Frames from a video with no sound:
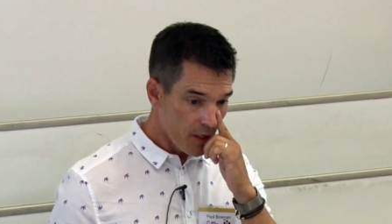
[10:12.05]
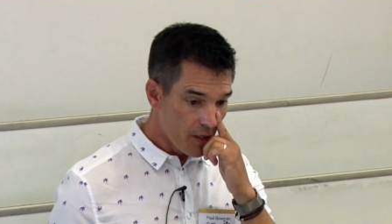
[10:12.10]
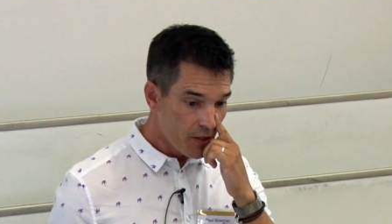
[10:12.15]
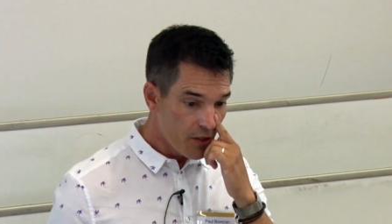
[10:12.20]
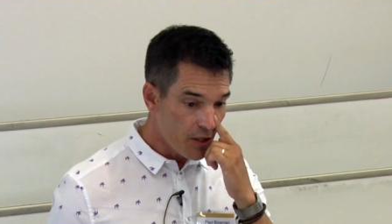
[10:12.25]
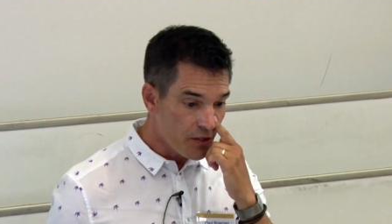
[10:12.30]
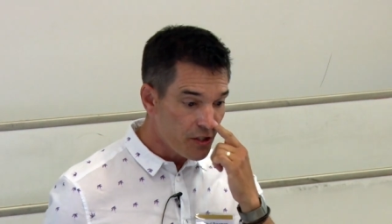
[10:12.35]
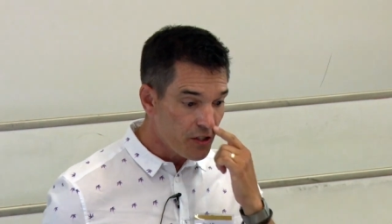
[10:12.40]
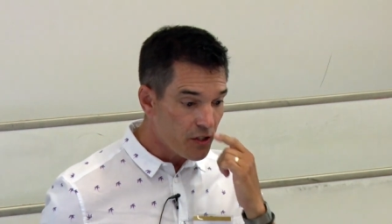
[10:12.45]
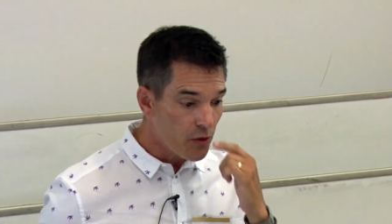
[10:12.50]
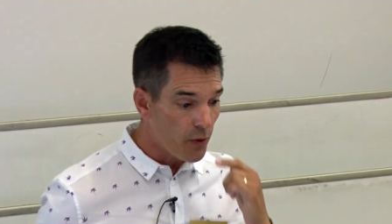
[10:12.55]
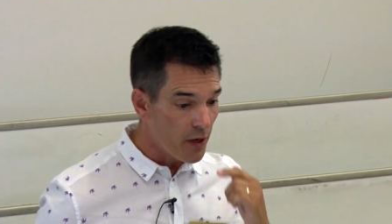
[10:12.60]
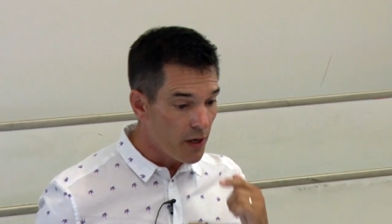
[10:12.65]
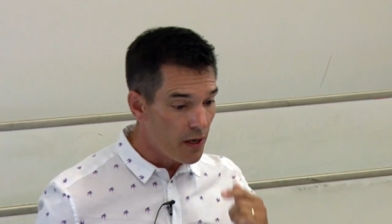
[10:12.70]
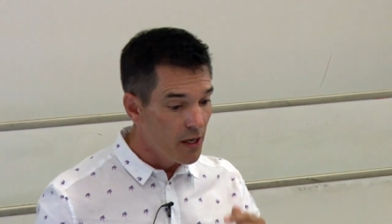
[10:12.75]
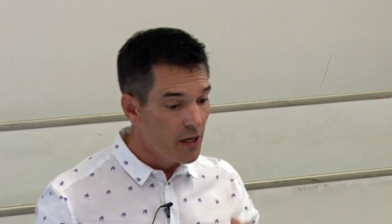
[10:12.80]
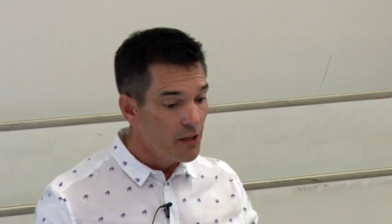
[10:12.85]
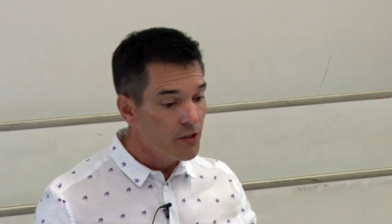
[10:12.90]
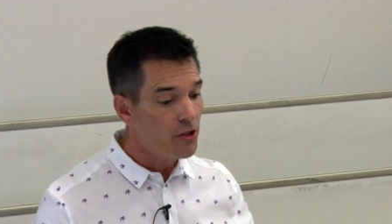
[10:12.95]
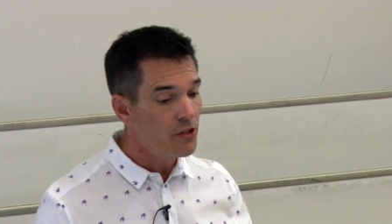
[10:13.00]
such, as que
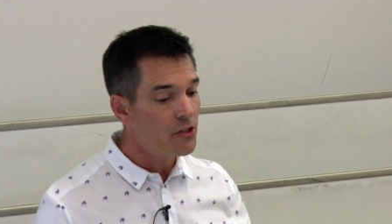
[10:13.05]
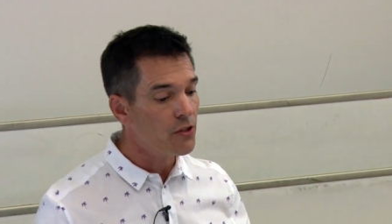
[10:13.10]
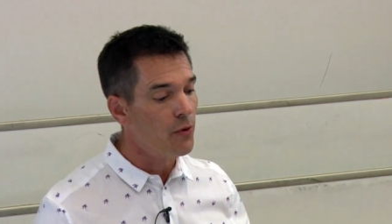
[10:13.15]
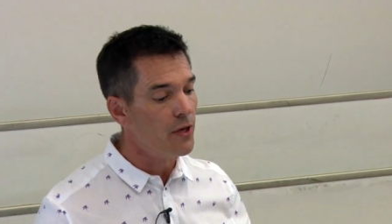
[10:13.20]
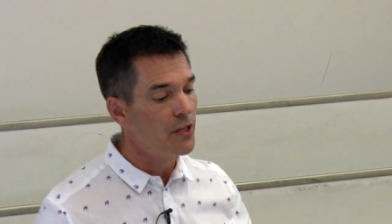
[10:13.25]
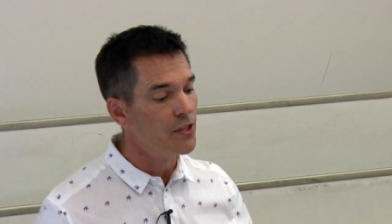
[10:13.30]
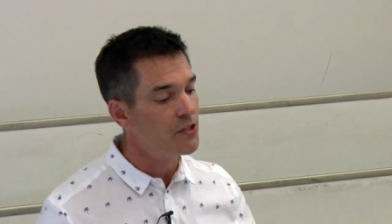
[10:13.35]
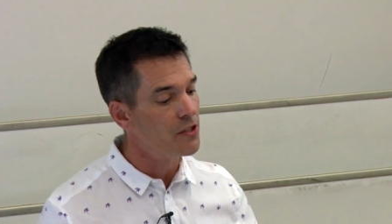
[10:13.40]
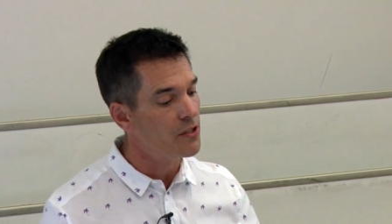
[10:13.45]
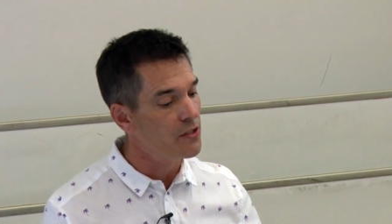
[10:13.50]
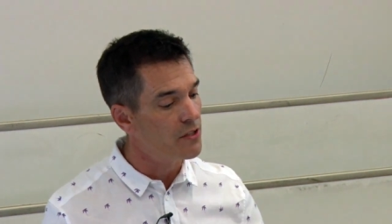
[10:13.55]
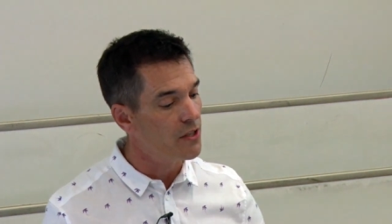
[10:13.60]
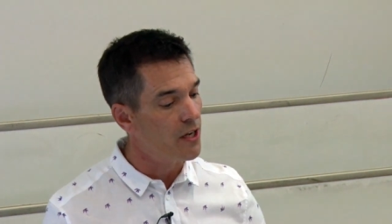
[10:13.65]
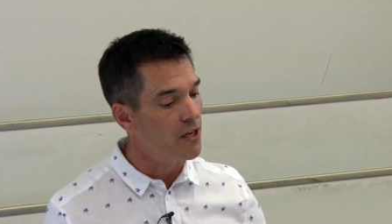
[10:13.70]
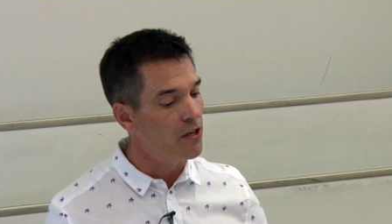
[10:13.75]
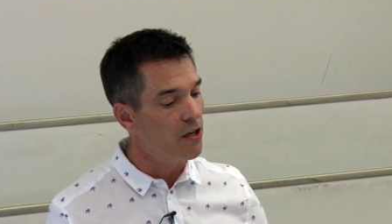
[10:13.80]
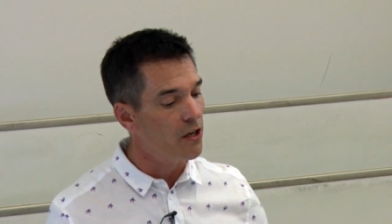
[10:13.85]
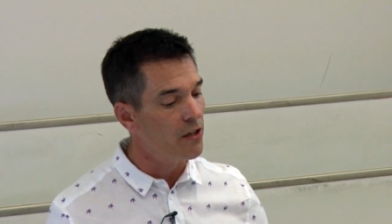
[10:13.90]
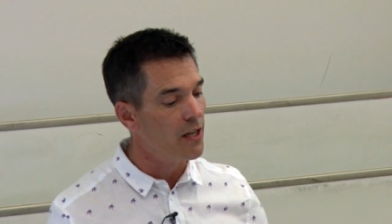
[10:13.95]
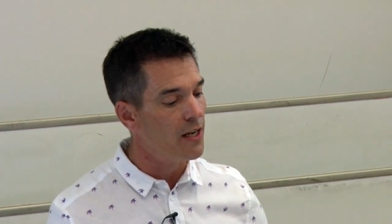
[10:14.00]
such questions
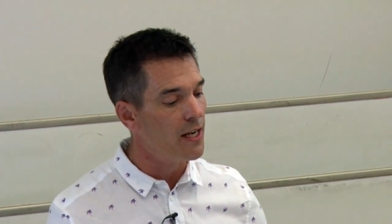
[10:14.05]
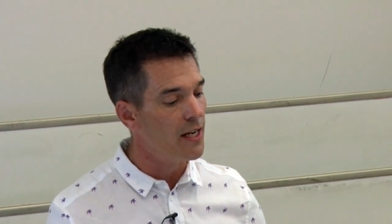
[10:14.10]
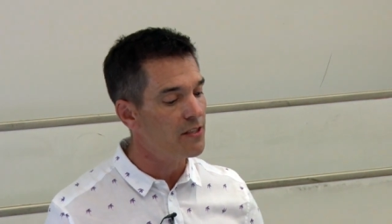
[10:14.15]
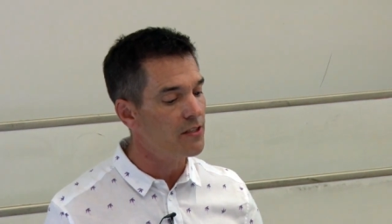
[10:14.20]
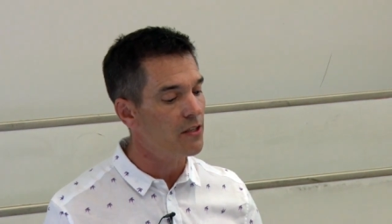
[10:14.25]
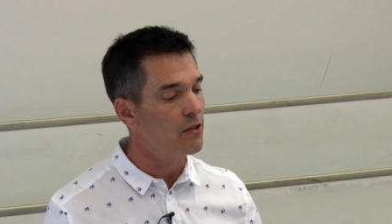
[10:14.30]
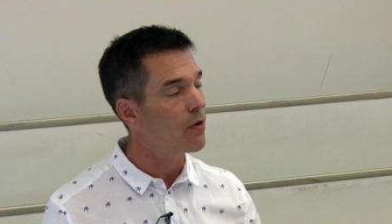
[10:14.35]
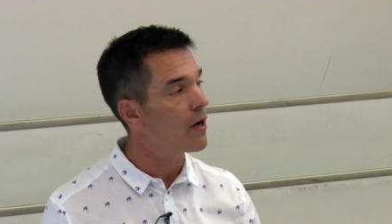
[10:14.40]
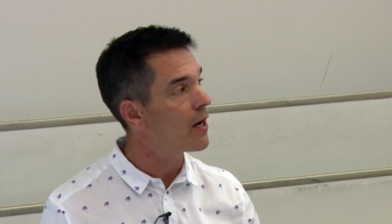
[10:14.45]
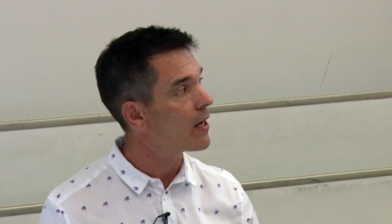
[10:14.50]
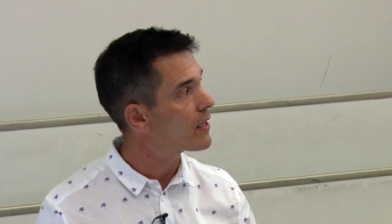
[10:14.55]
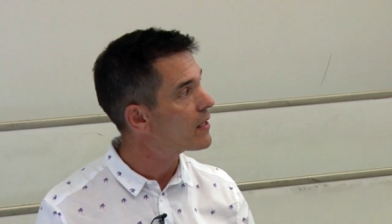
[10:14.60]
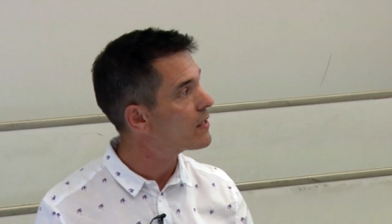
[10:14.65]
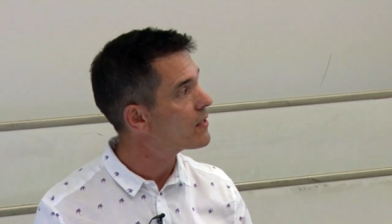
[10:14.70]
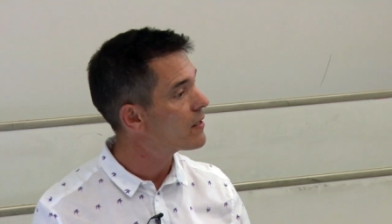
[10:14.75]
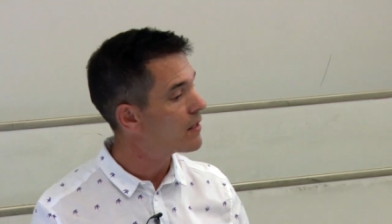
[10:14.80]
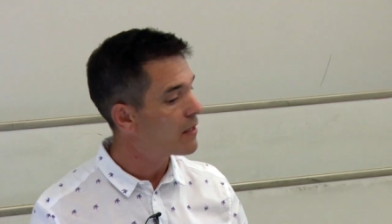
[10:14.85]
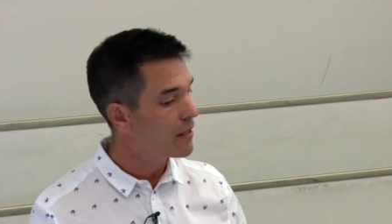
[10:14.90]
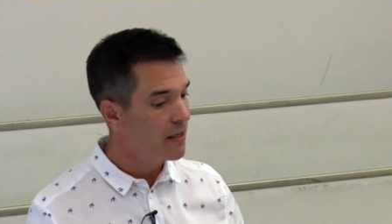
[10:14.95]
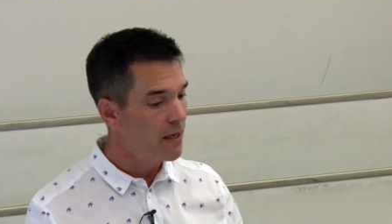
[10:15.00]
can nonetheless
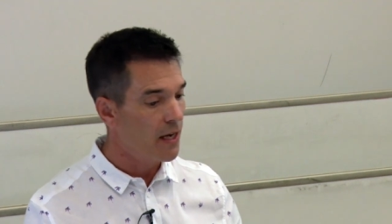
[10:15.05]
arise